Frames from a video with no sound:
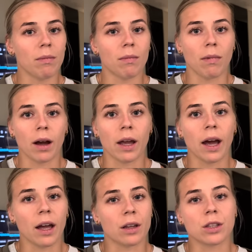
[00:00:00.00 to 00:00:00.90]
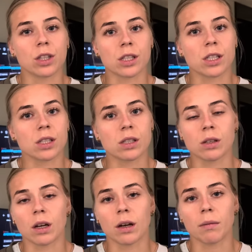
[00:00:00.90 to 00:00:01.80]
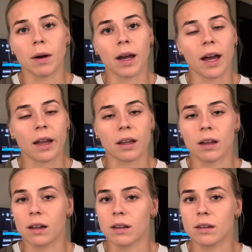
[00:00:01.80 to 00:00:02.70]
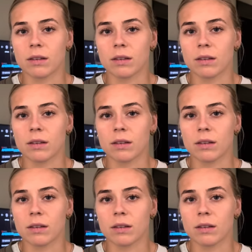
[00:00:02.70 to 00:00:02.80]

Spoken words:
my head just, I hadn't